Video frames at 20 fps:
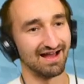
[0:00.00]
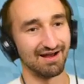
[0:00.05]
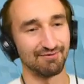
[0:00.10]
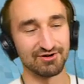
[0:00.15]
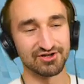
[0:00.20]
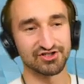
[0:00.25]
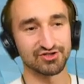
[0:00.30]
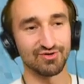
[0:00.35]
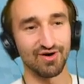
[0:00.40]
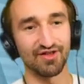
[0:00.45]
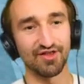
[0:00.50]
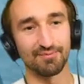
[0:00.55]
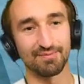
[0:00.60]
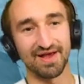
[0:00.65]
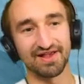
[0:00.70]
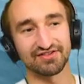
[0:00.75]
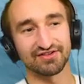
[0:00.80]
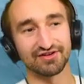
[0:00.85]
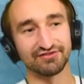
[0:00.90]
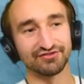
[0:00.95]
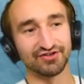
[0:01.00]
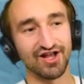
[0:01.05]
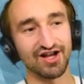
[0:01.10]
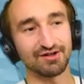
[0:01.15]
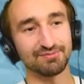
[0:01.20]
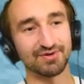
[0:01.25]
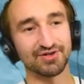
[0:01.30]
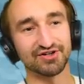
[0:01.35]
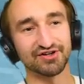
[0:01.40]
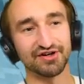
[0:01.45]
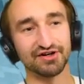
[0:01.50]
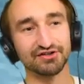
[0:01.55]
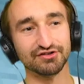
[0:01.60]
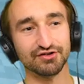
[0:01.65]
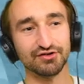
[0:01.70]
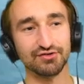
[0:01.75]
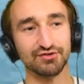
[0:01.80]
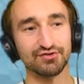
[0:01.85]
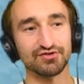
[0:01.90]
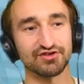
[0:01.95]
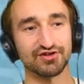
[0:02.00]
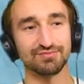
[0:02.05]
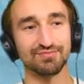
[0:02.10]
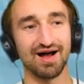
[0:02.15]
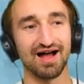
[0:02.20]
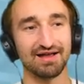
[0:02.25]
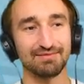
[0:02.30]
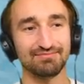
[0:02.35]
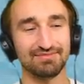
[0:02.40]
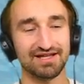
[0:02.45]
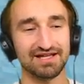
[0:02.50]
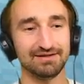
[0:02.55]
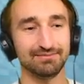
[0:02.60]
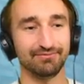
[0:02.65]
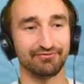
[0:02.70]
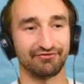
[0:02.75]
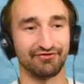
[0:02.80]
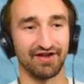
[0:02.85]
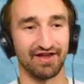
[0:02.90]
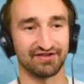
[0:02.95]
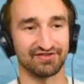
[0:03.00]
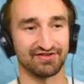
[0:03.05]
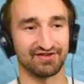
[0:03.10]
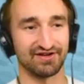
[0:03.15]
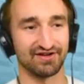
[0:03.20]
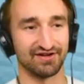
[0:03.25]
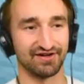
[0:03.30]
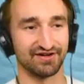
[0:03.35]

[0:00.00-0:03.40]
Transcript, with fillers: I wish you all oh, the best yeah. of luck, but you're gonna lose to my meme fest here.